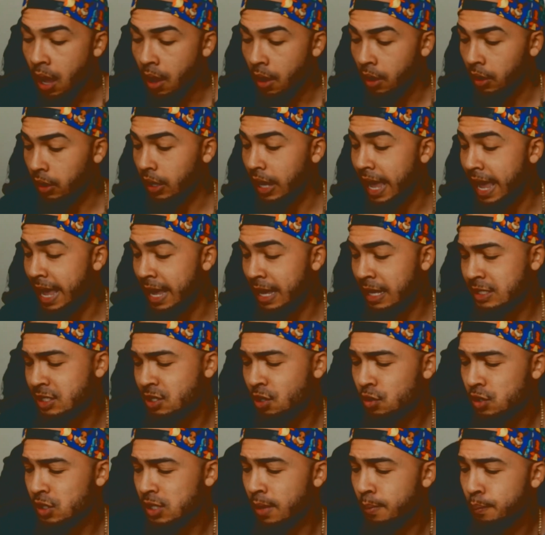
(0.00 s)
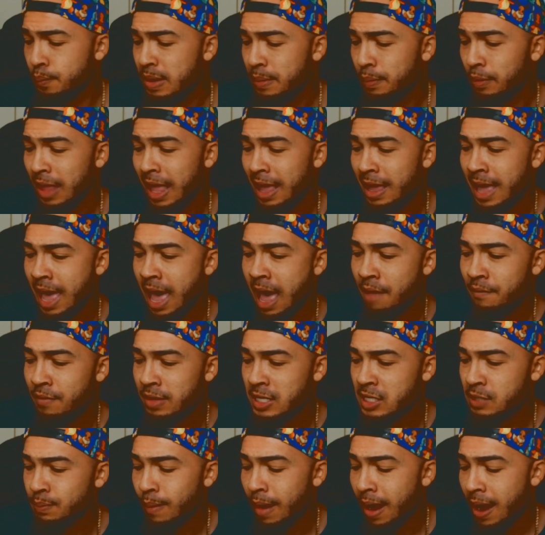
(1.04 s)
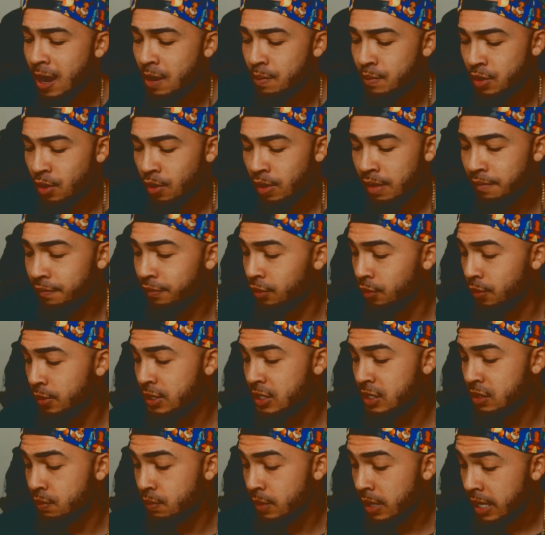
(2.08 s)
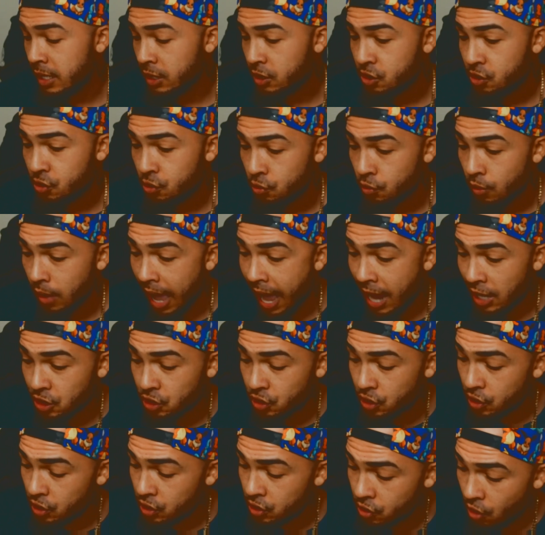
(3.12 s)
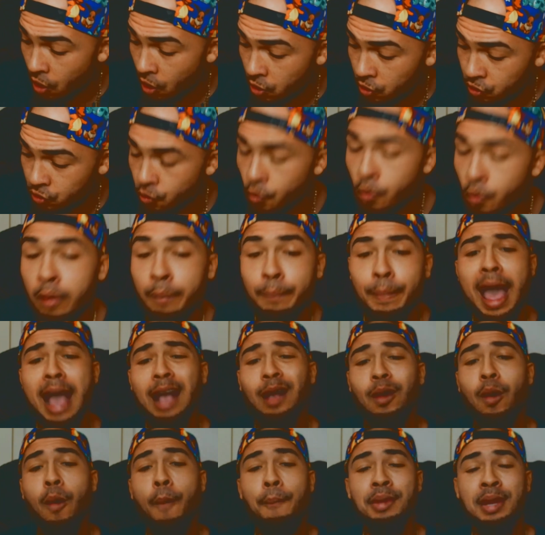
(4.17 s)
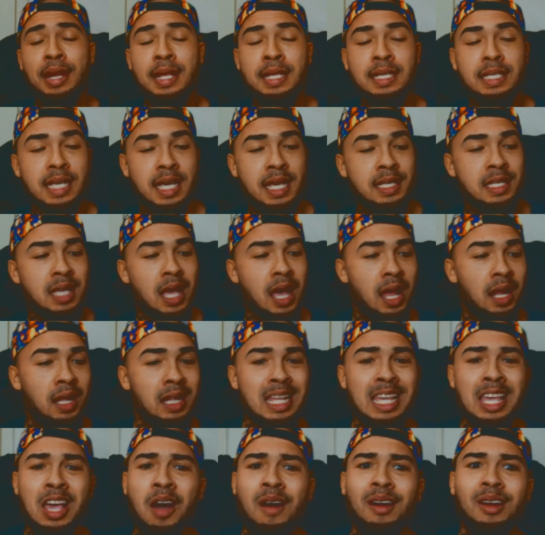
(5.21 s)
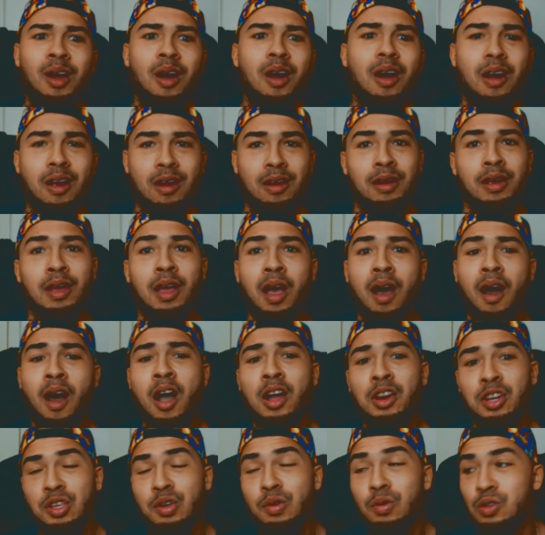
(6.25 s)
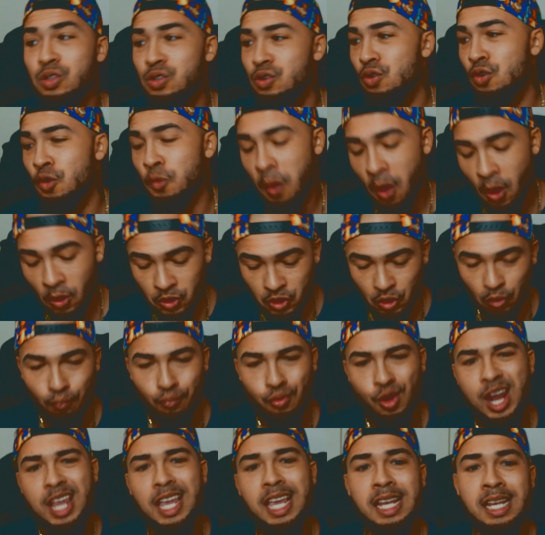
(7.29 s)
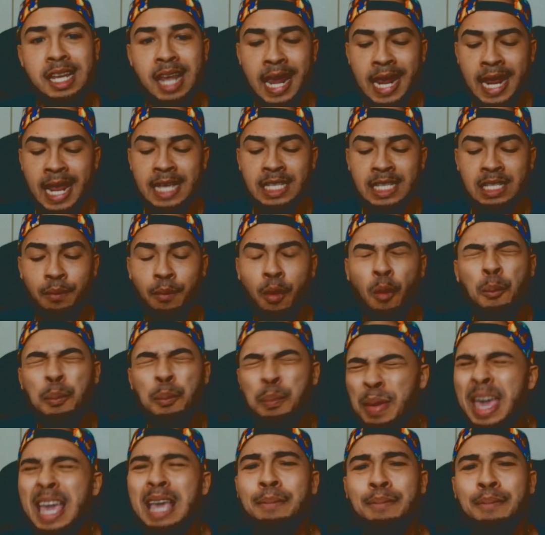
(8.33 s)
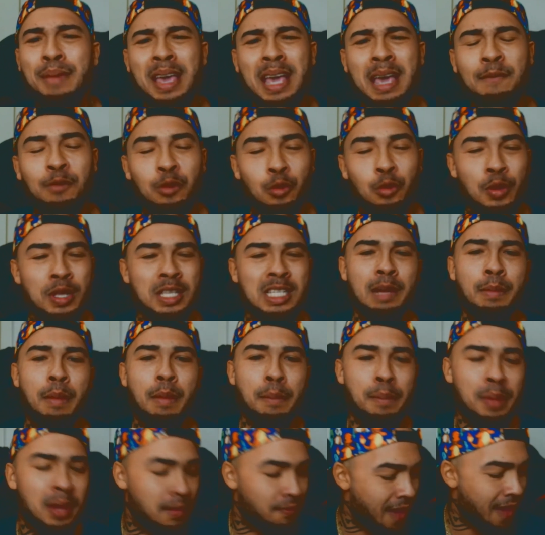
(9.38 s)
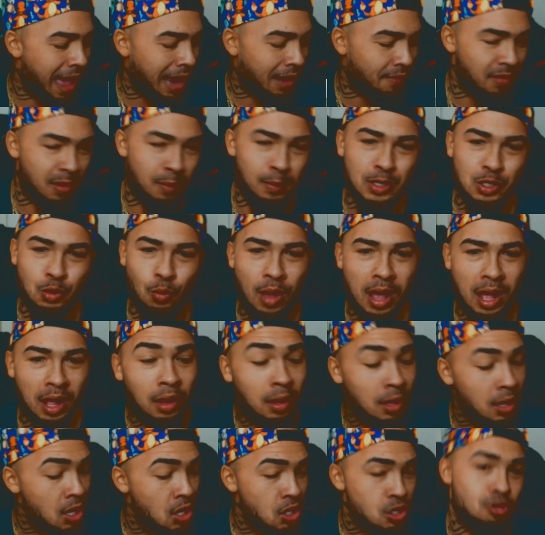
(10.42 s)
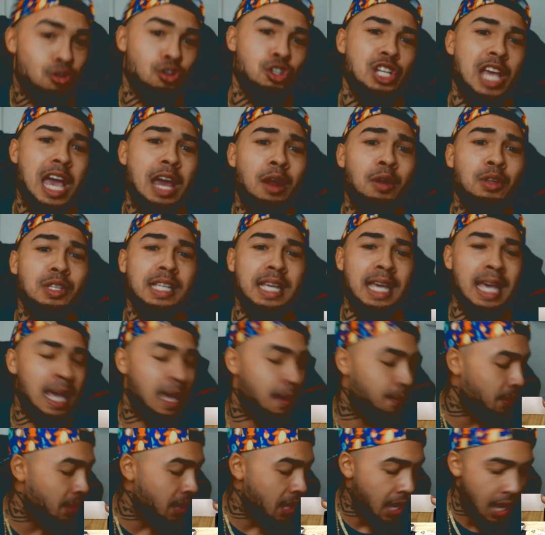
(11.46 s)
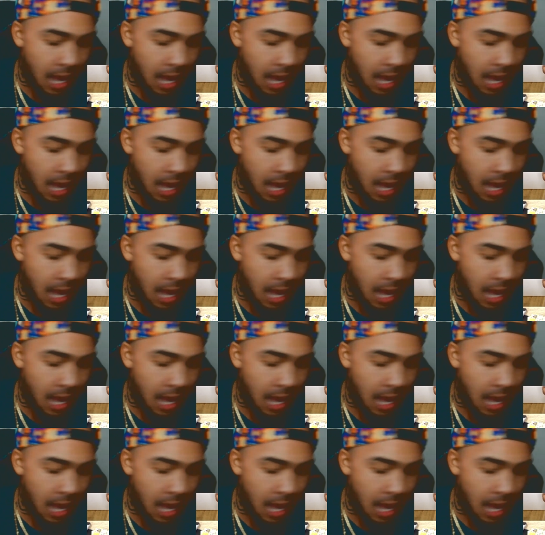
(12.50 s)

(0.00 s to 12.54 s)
Okay, so some people that have inspired me or influenced me to actually start doing pack openings is Leon Hart on YouTube. Also, Breaking Nate is a big influence, and I'm a big fan of him as well, so shout out to him.